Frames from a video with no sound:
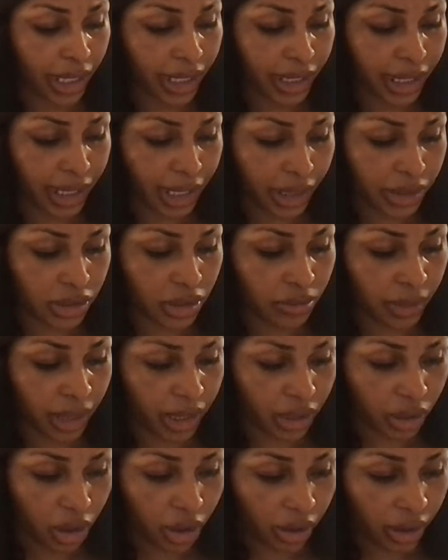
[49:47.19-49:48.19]
canceled my
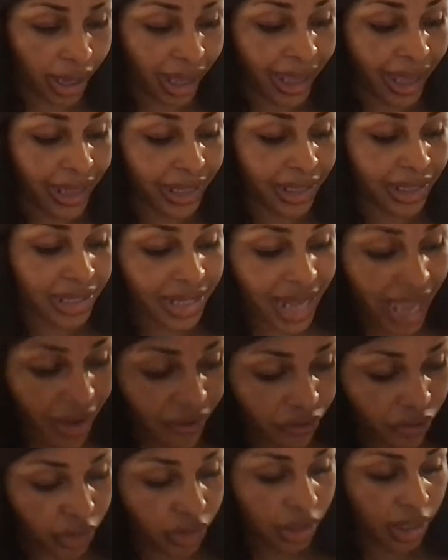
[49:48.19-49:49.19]
card. I had
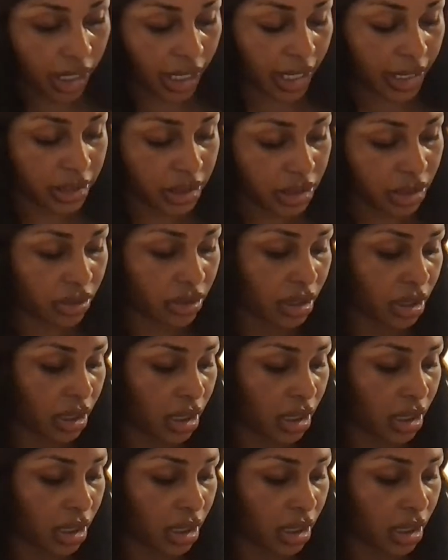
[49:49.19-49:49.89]
never canceled.